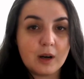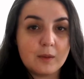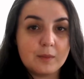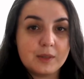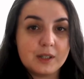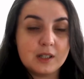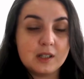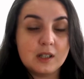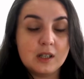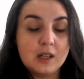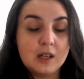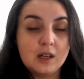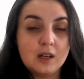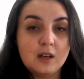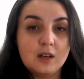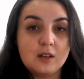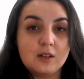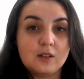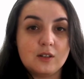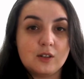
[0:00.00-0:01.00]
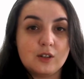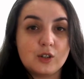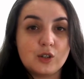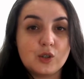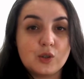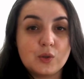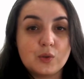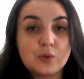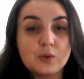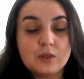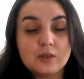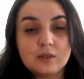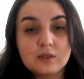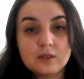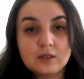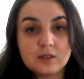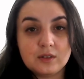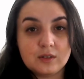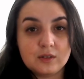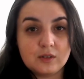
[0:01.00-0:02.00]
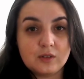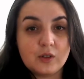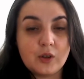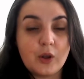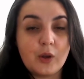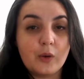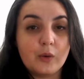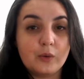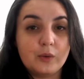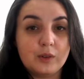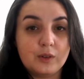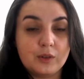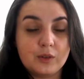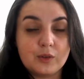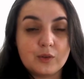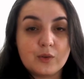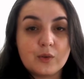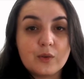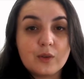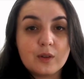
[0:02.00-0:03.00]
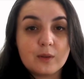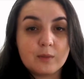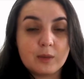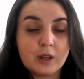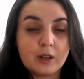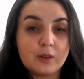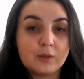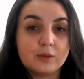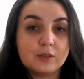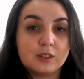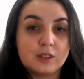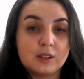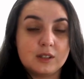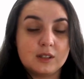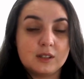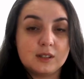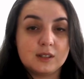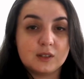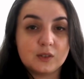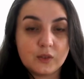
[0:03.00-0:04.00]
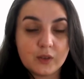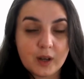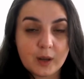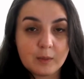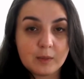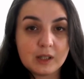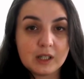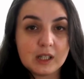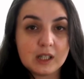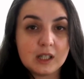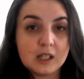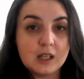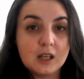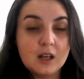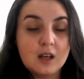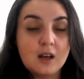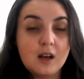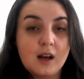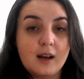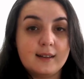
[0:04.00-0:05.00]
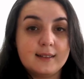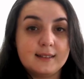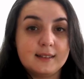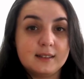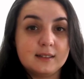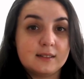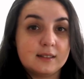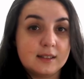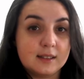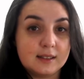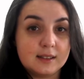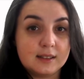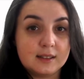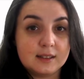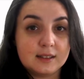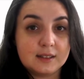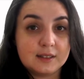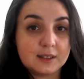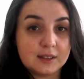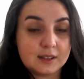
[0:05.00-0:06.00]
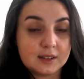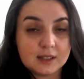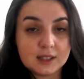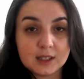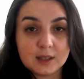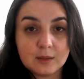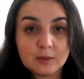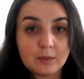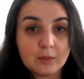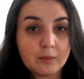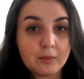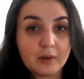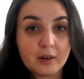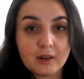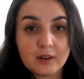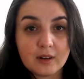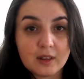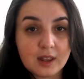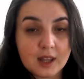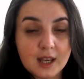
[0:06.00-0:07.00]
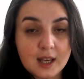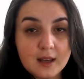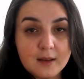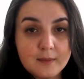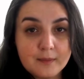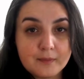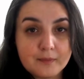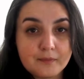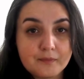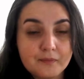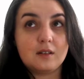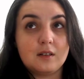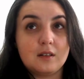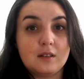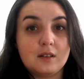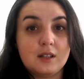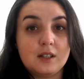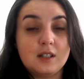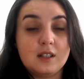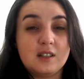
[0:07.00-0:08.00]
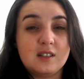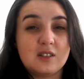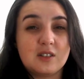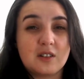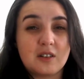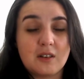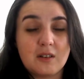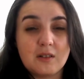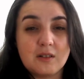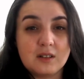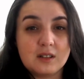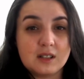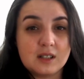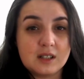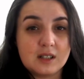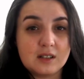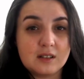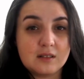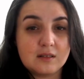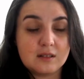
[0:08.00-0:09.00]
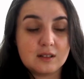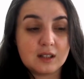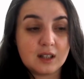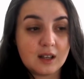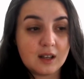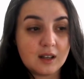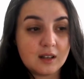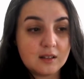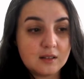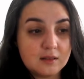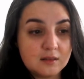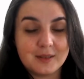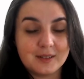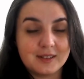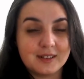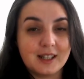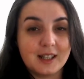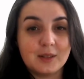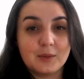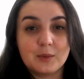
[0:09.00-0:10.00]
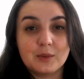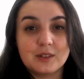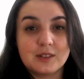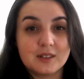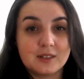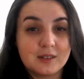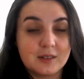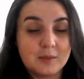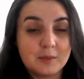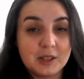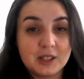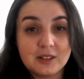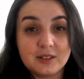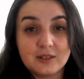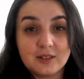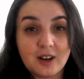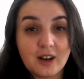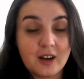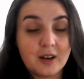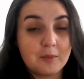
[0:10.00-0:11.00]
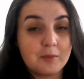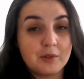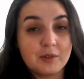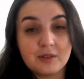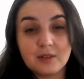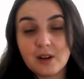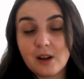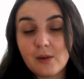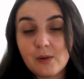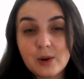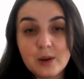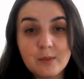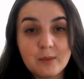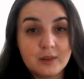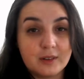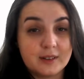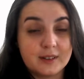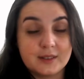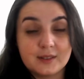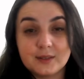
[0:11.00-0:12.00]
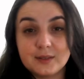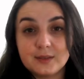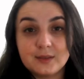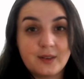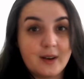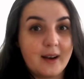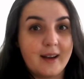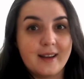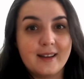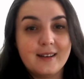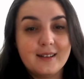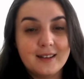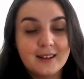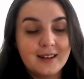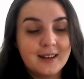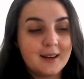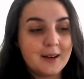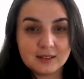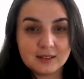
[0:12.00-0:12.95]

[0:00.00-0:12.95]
Bobby shouldn't know the truth about his family until his 16th birthday. He's currently 10. That was a bit arbitrary, but fine.